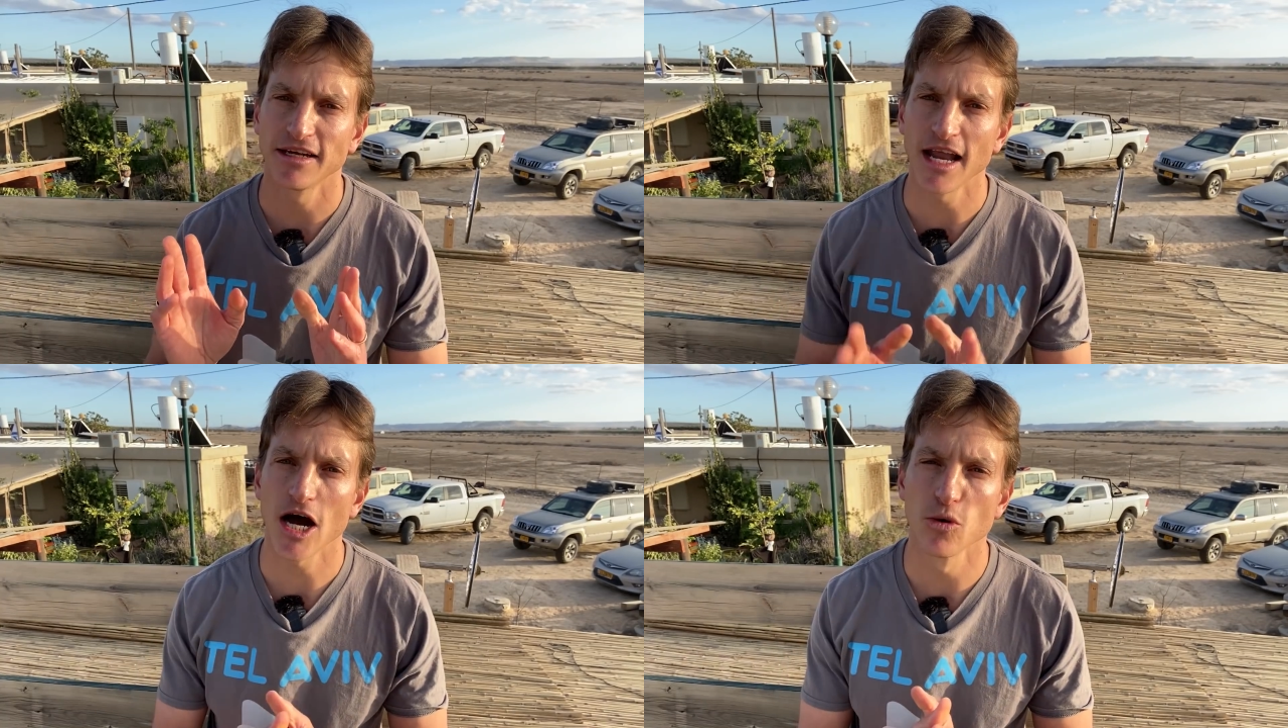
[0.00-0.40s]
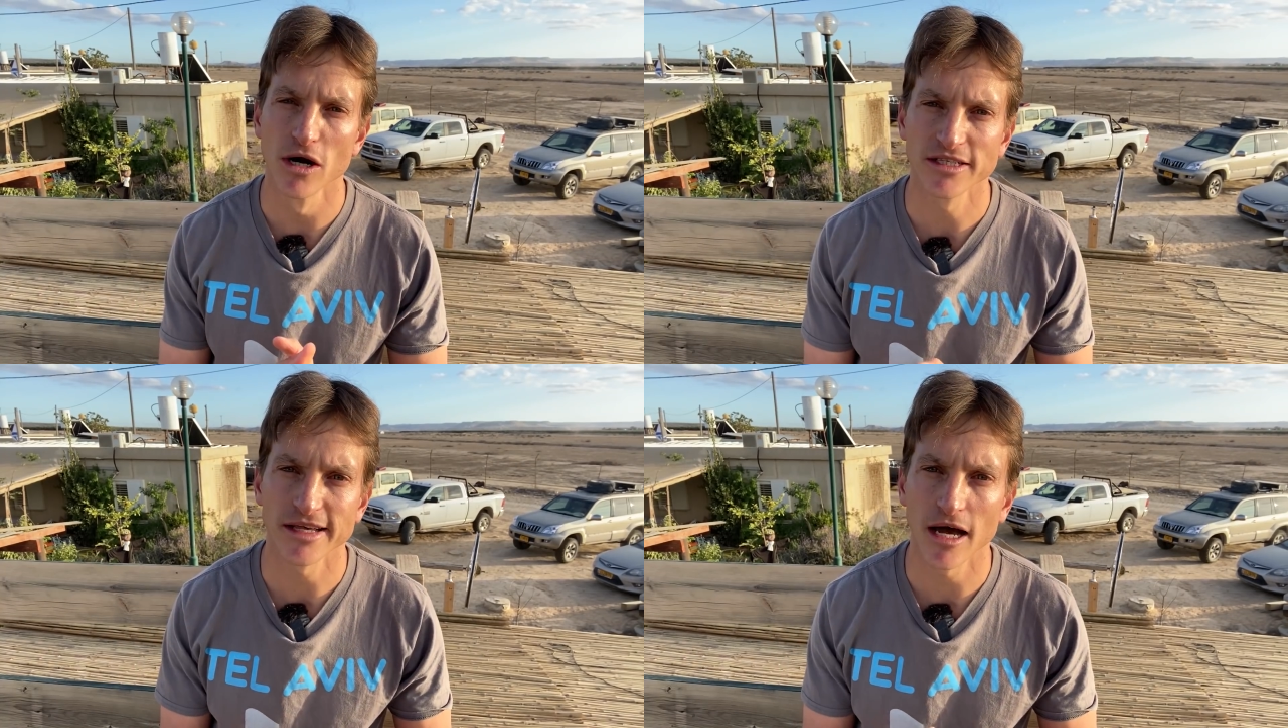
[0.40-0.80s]
now
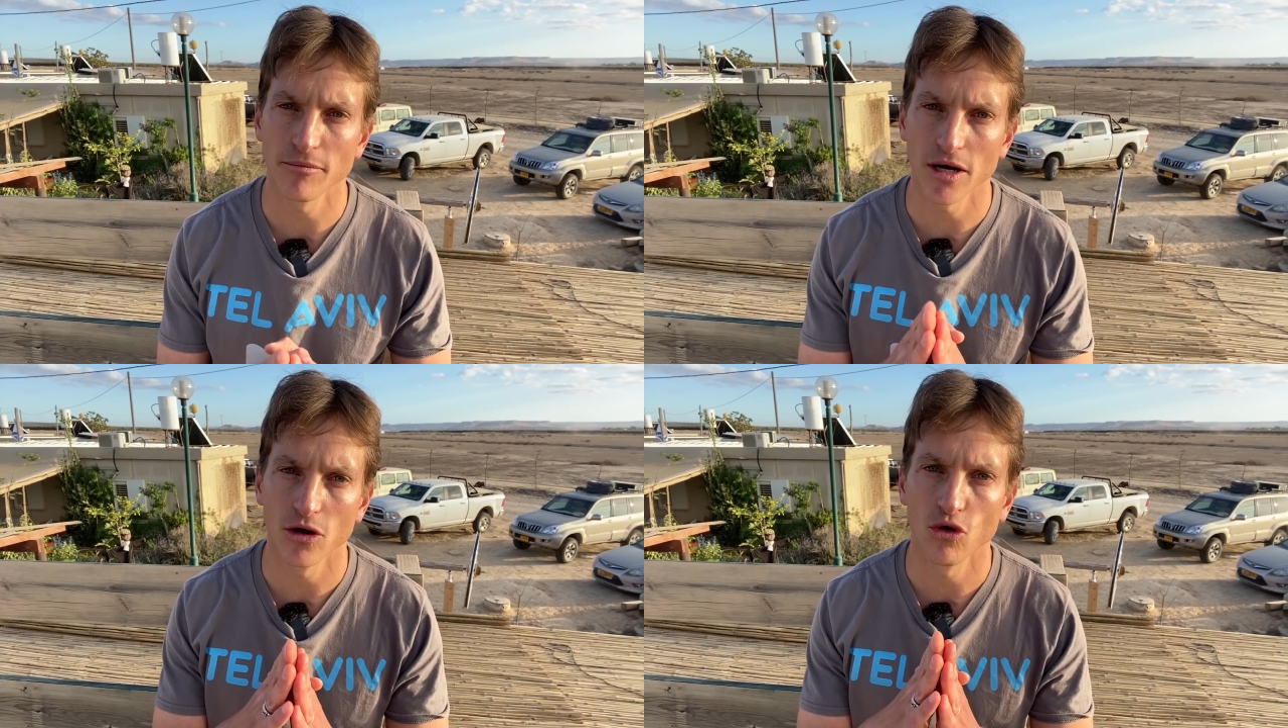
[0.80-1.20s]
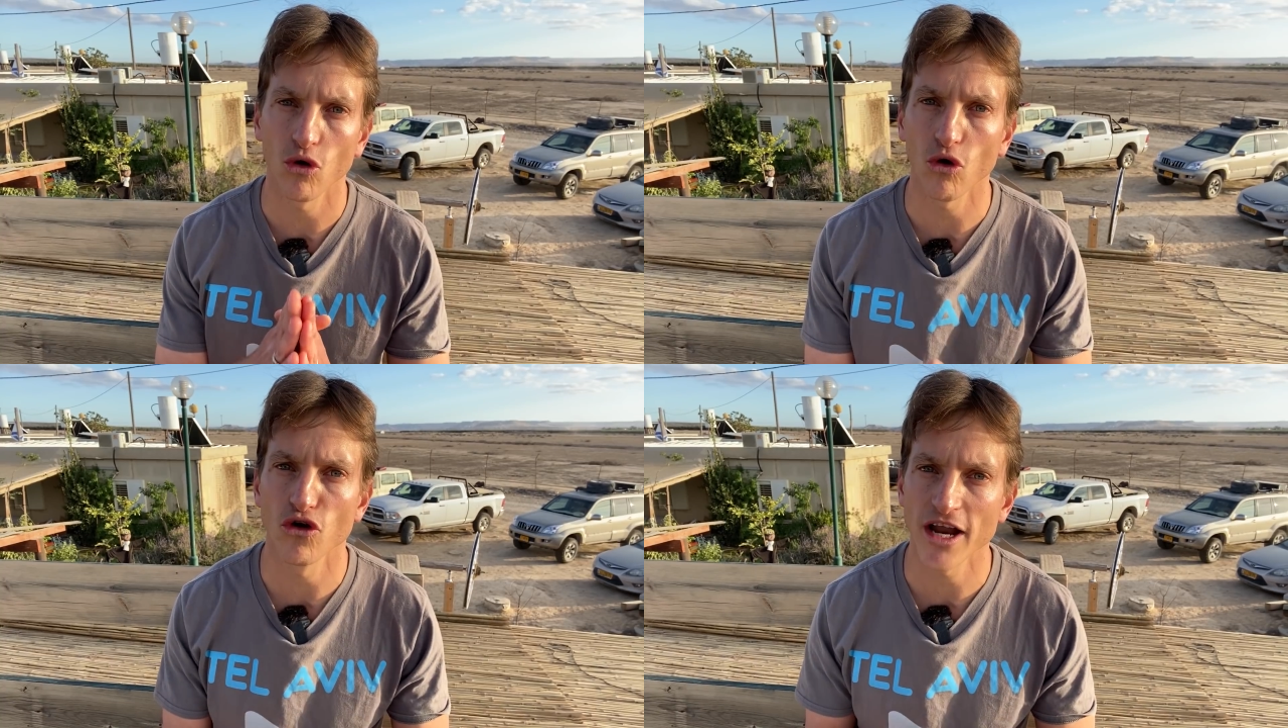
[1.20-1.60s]
some
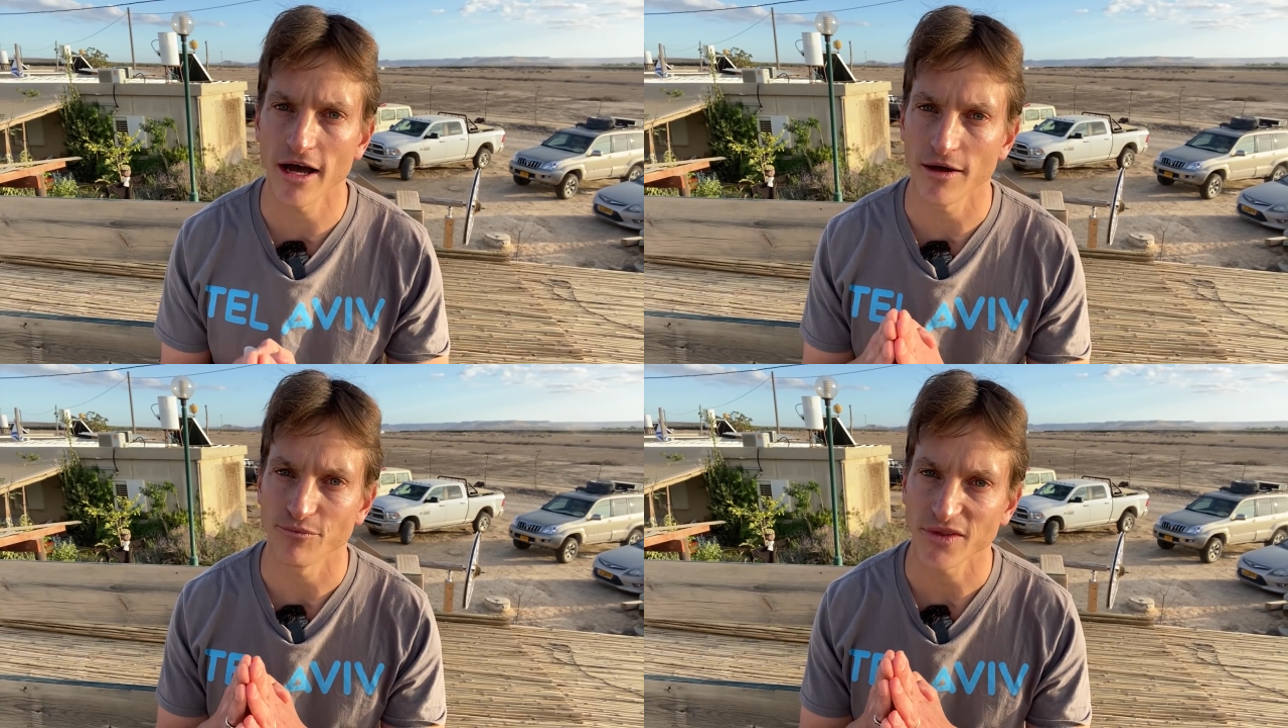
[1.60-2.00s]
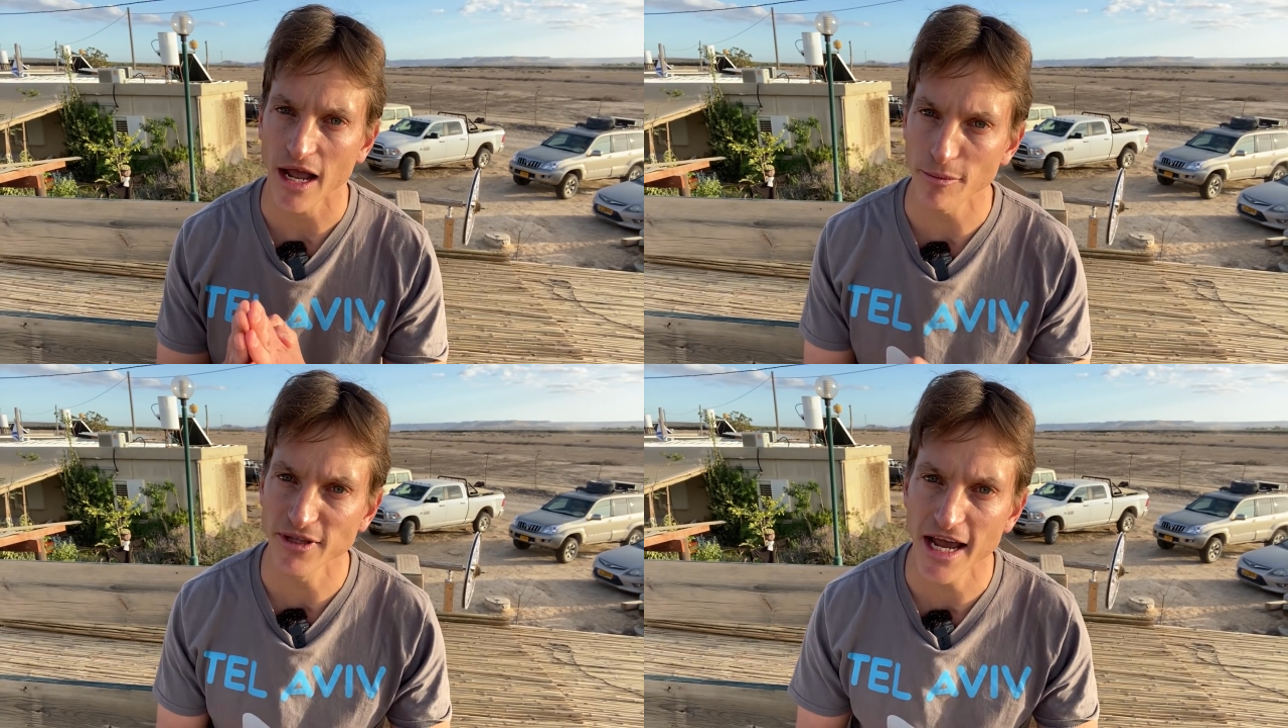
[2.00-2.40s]
Corona
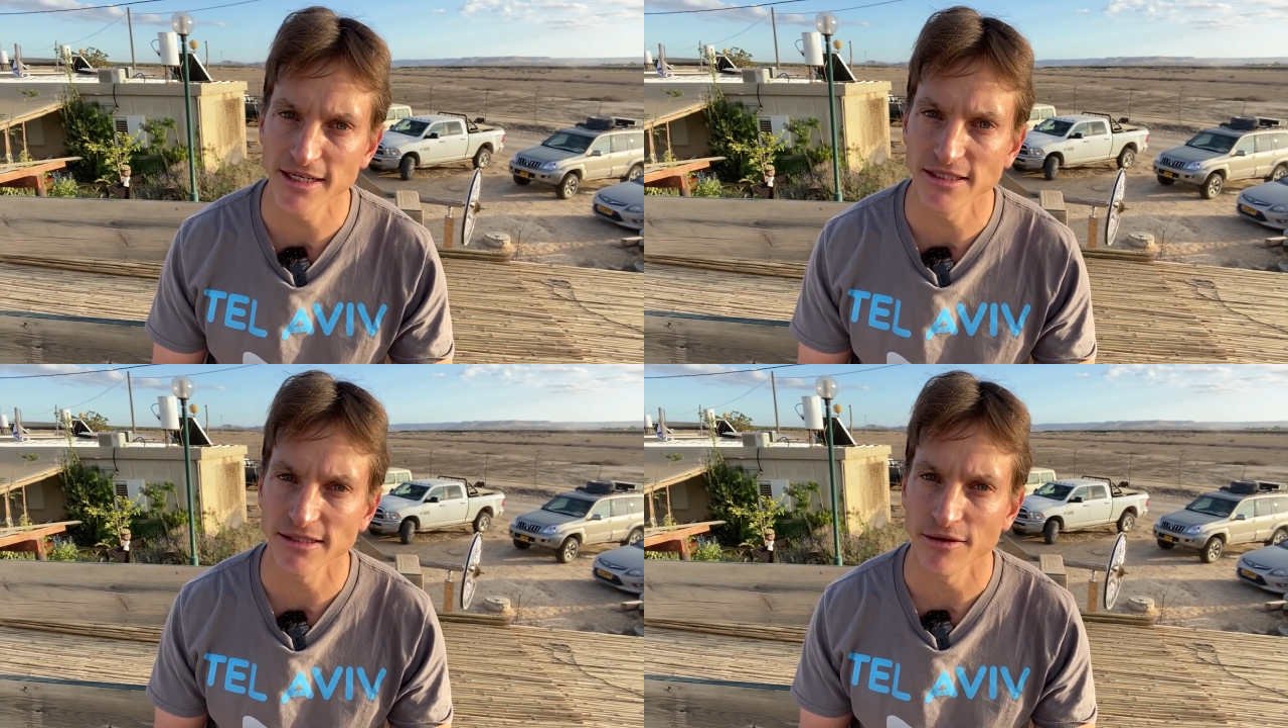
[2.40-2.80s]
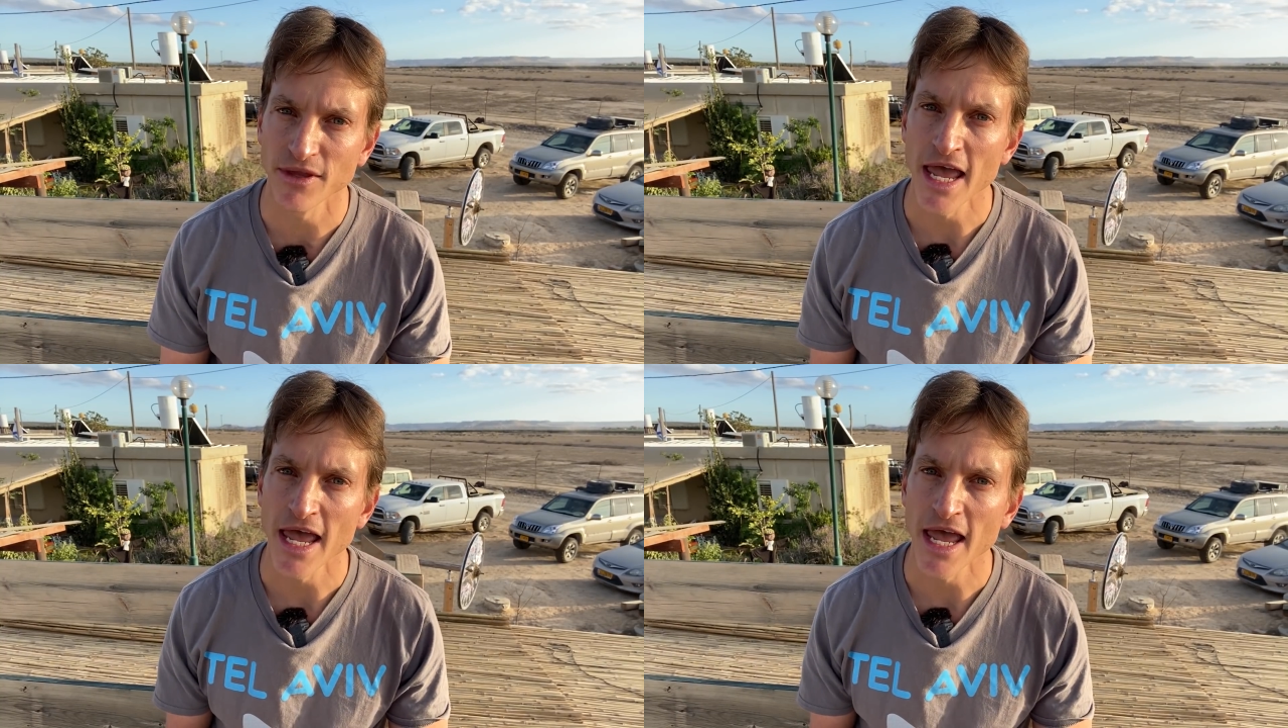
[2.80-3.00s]
updates.